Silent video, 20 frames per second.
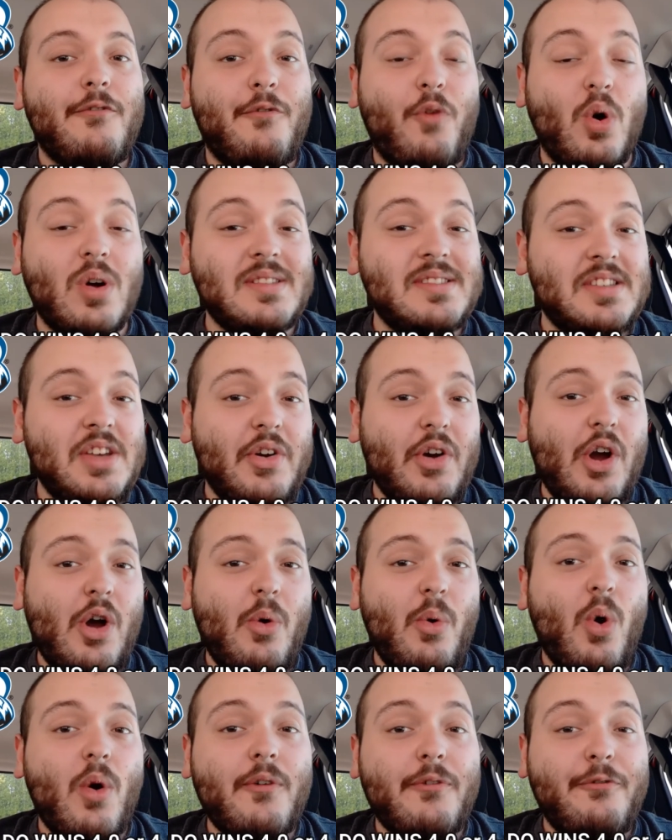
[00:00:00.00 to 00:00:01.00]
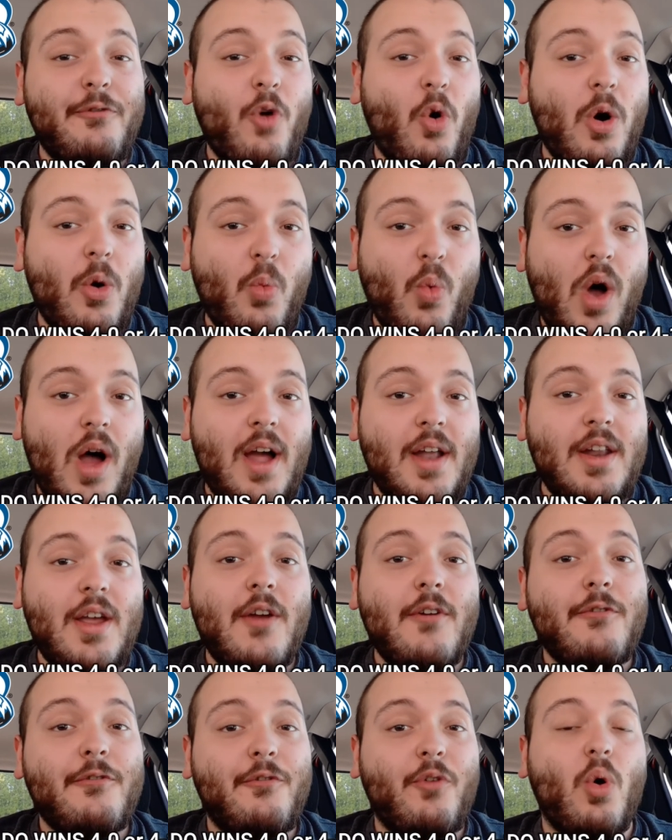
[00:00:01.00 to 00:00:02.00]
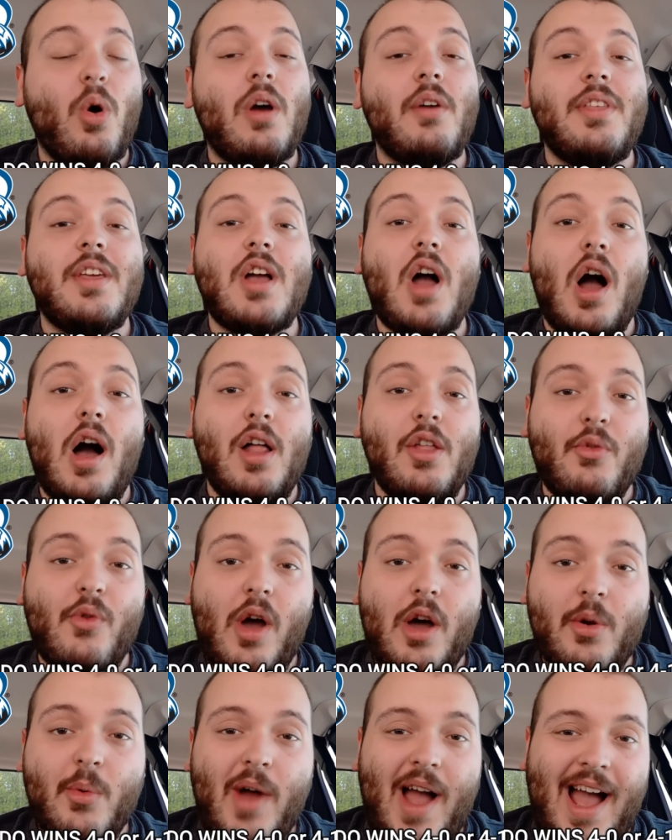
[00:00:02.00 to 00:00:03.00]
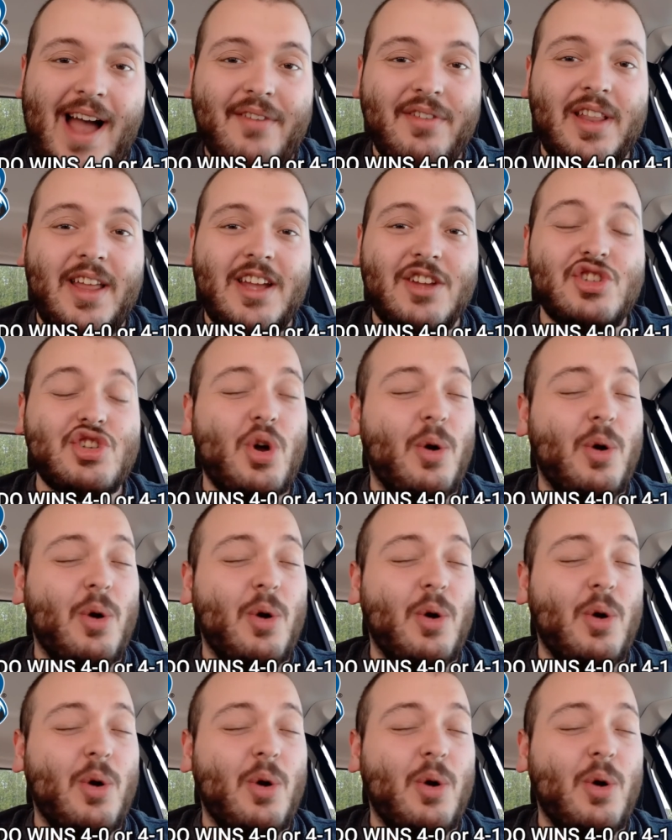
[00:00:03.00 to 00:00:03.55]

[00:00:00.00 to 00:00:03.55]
4-0 or 4-1 for the Colorado Avalanche.